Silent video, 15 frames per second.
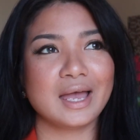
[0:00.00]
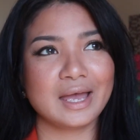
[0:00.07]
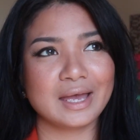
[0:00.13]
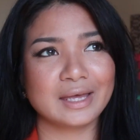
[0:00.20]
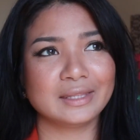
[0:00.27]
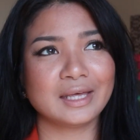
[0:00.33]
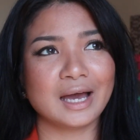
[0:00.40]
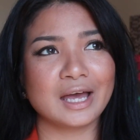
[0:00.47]

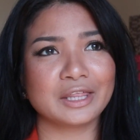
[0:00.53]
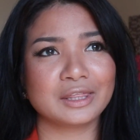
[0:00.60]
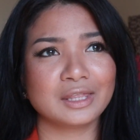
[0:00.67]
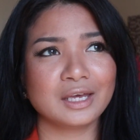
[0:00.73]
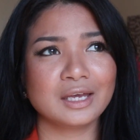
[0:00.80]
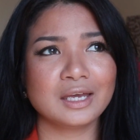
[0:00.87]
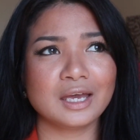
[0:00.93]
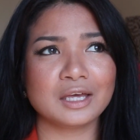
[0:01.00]
and I
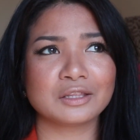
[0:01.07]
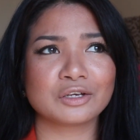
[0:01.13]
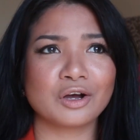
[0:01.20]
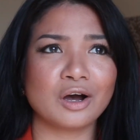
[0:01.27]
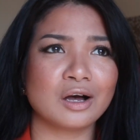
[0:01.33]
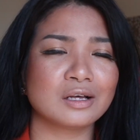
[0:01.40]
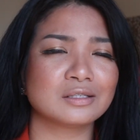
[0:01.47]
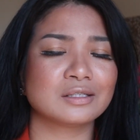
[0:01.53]
think it
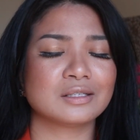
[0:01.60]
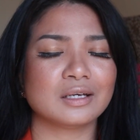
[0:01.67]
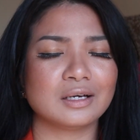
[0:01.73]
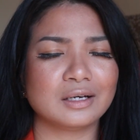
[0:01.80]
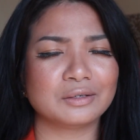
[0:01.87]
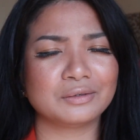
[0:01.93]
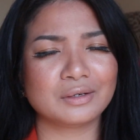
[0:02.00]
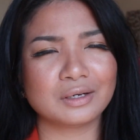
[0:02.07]
cost
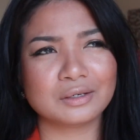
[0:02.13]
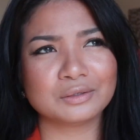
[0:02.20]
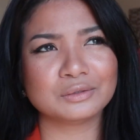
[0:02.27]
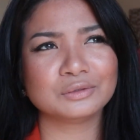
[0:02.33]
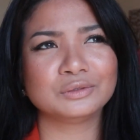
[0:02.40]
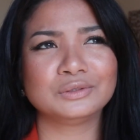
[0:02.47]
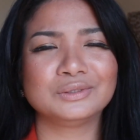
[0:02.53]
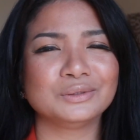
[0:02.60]

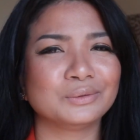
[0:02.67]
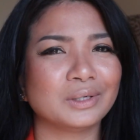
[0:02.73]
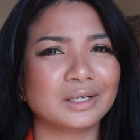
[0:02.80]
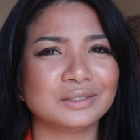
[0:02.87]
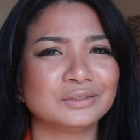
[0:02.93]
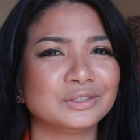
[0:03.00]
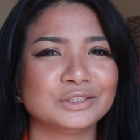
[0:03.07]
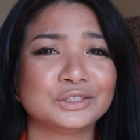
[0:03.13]
around
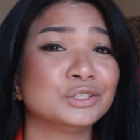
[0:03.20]
200